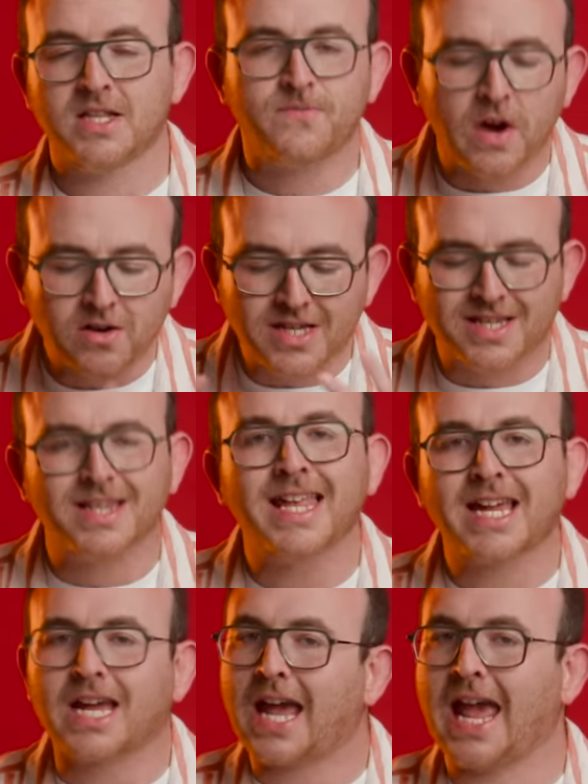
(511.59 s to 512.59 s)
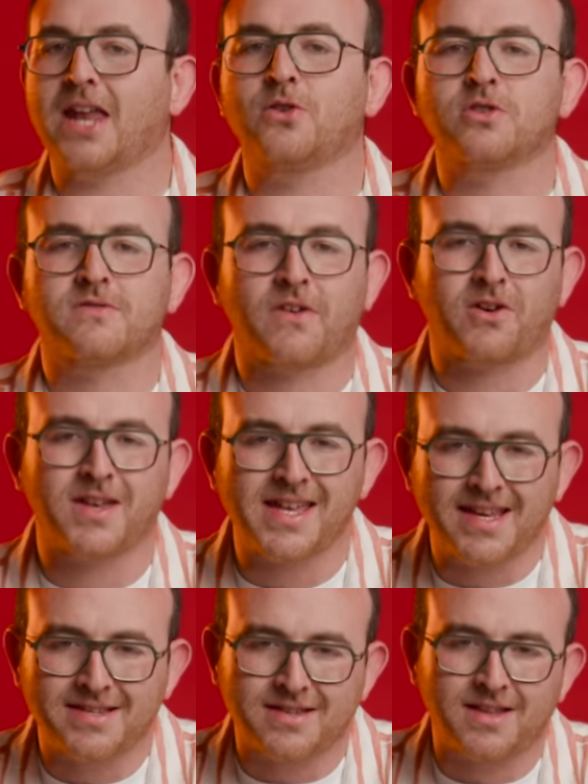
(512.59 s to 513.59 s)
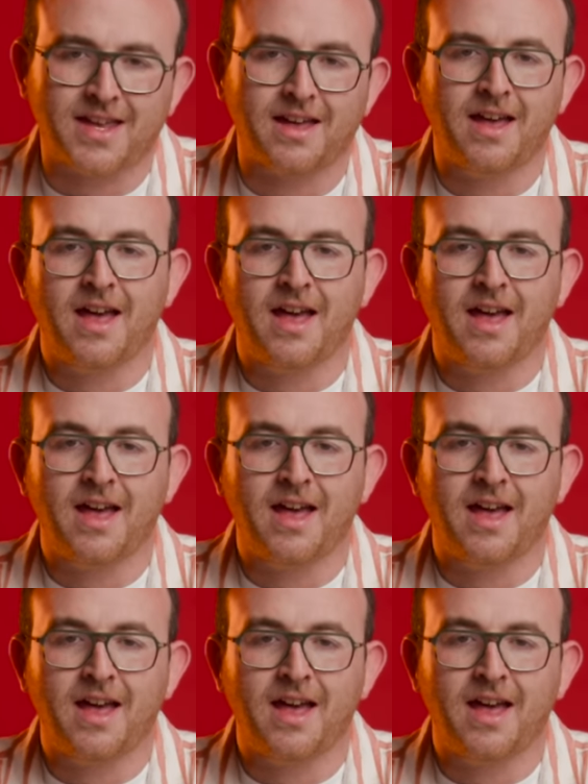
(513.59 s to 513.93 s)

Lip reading: Very slick, handles very easily,